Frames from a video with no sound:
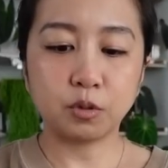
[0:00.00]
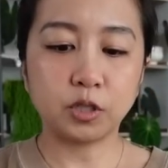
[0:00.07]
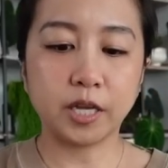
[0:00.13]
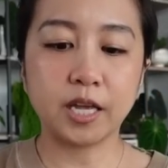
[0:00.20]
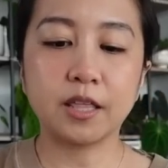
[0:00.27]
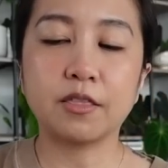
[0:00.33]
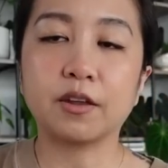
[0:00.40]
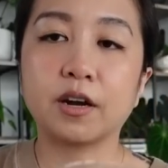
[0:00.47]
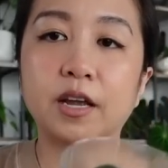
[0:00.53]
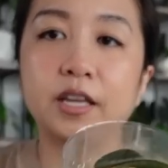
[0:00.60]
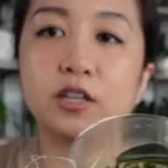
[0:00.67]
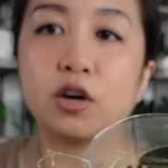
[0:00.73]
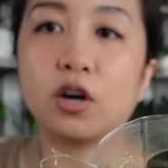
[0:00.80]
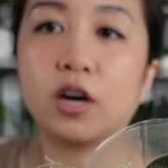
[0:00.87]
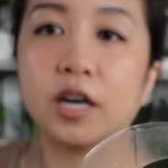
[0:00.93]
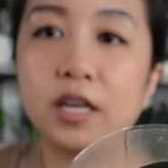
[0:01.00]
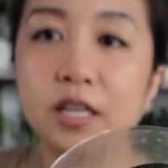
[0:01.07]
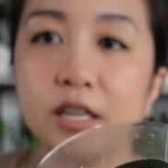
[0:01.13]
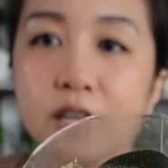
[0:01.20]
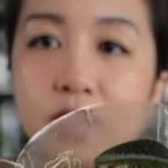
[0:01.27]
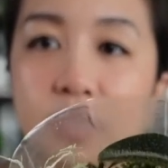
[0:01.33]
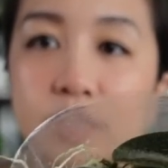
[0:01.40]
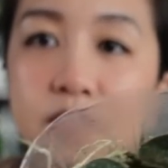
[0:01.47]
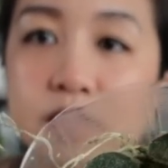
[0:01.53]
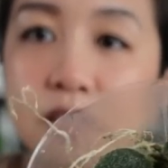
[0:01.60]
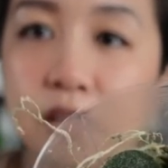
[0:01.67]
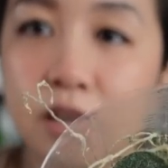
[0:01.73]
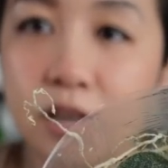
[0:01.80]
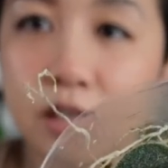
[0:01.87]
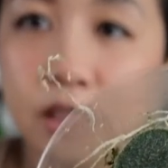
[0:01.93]
plant that I got is
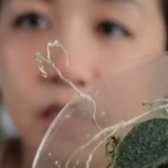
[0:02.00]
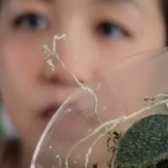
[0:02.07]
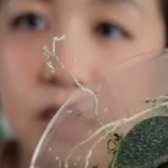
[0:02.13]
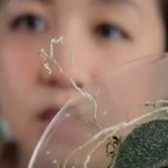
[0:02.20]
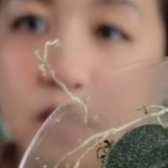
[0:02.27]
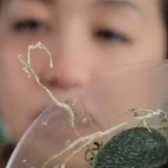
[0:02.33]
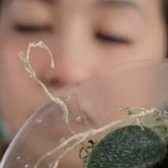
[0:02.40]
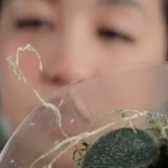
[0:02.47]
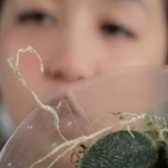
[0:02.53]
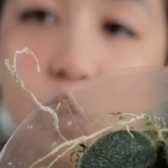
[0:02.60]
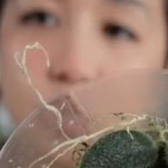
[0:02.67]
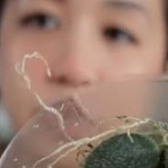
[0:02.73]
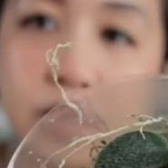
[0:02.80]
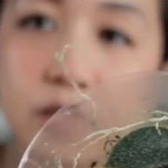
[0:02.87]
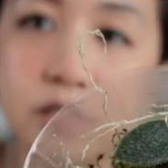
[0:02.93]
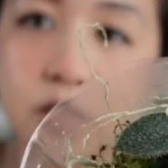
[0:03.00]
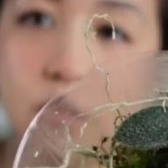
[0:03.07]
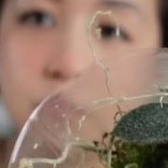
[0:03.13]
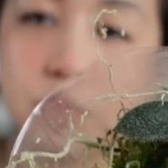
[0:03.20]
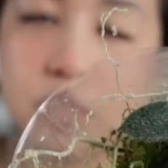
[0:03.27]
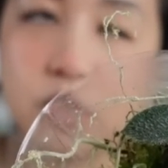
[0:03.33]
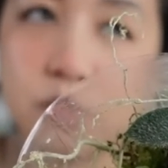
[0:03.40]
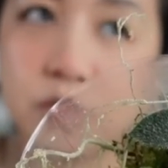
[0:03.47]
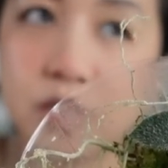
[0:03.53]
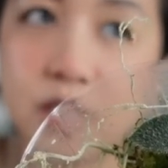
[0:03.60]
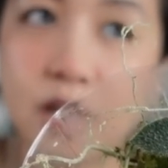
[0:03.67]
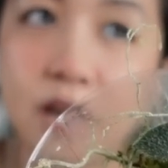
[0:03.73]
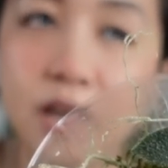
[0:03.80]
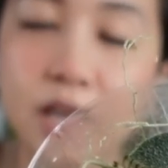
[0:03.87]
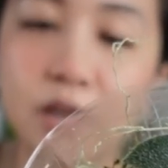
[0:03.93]
this Hoya
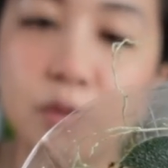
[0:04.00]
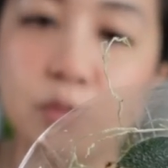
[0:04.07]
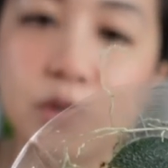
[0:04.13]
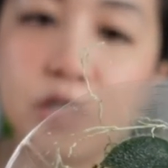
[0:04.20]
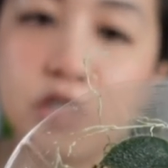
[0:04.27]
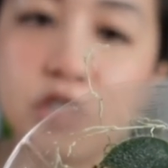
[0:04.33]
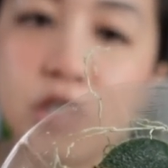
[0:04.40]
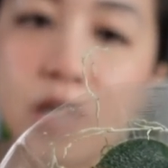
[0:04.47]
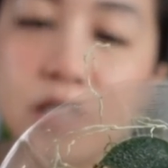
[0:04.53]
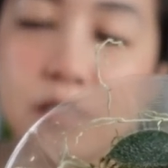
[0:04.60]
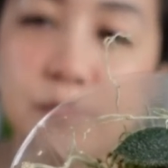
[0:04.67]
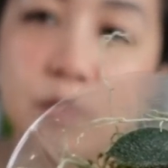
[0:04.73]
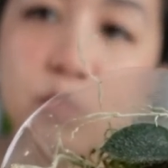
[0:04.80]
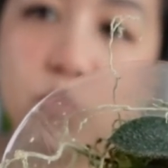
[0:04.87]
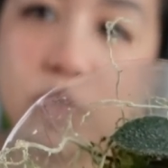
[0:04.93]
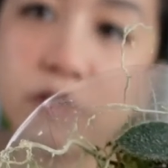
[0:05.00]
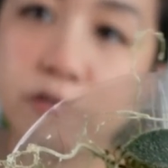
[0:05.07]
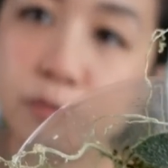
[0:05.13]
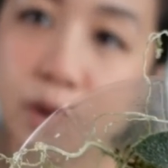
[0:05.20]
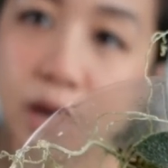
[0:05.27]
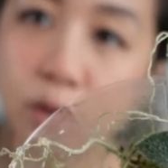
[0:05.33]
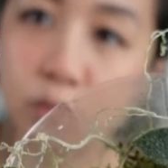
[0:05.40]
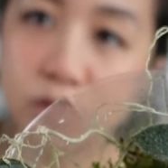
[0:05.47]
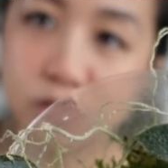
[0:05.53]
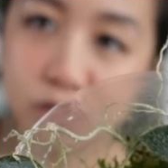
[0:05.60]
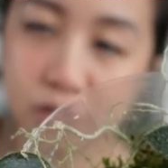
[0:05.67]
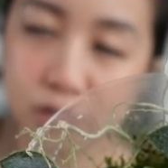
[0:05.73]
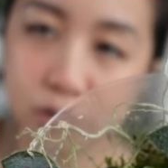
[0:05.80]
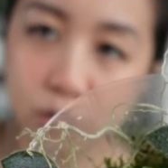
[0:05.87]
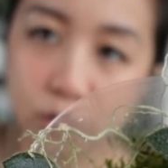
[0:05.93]
thompsonii, which has been one of my
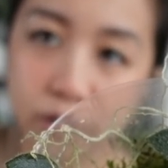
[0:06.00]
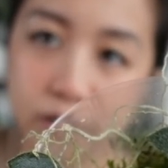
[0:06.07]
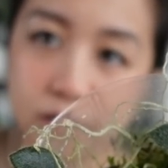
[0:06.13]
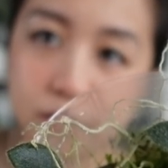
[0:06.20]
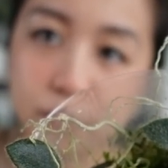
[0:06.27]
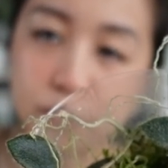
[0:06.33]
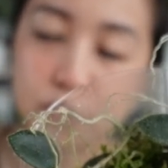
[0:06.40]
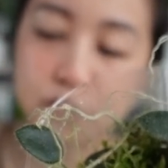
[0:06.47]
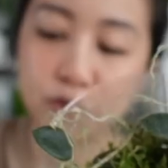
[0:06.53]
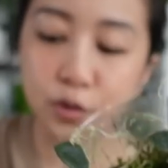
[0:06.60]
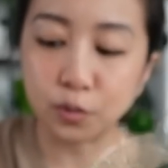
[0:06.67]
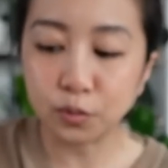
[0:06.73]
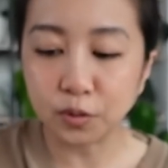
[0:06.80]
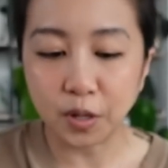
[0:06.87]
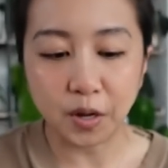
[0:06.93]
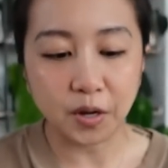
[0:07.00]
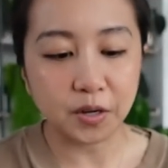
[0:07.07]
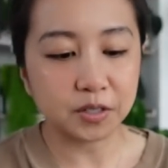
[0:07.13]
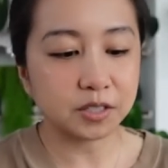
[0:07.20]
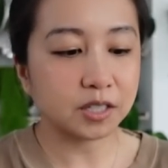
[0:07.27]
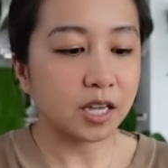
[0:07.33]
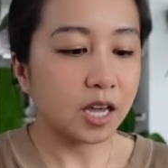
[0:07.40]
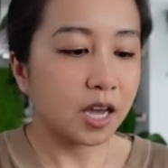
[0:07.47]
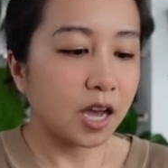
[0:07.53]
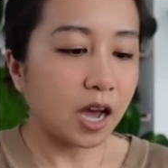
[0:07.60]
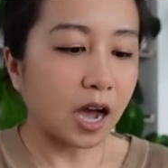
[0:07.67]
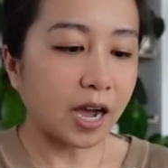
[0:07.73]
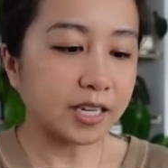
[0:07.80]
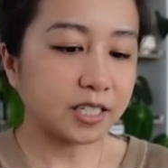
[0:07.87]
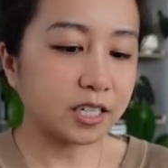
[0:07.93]
wishlist Hoyas for so long.
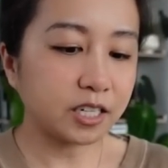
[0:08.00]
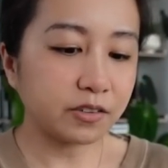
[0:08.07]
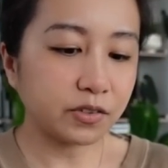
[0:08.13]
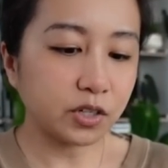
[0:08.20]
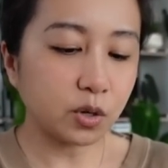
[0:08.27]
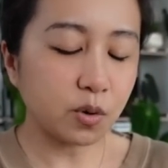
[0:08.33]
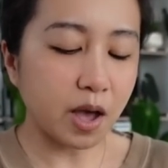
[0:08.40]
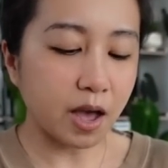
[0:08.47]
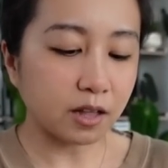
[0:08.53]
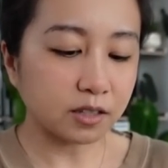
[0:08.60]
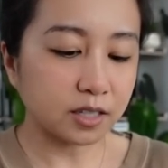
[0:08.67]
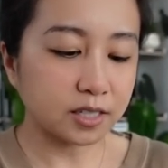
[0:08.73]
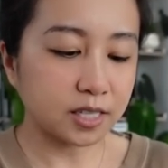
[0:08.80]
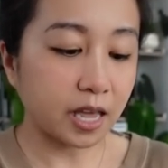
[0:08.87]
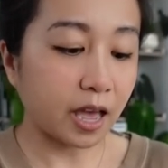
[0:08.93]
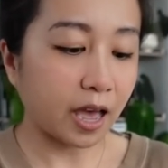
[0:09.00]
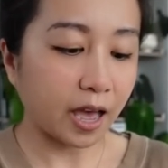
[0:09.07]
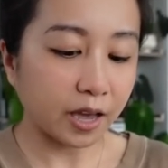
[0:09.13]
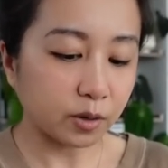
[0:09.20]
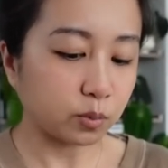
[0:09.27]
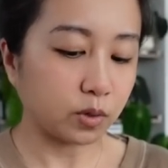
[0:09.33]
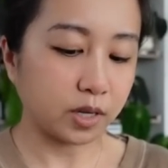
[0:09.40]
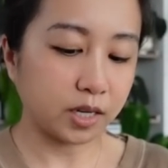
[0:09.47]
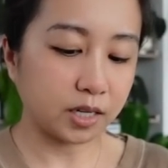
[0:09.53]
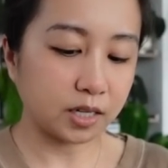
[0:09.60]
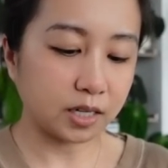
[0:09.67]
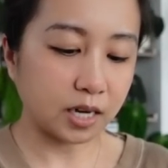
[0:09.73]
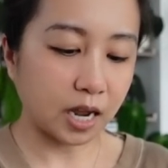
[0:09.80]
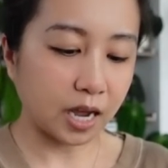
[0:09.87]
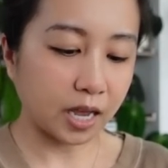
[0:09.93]
I didn't even know Alice had
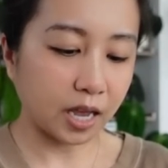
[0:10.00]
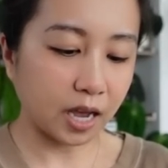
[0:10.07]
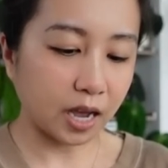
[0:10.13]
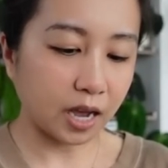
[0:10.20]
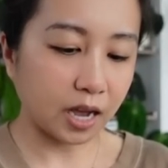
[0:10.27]
one. I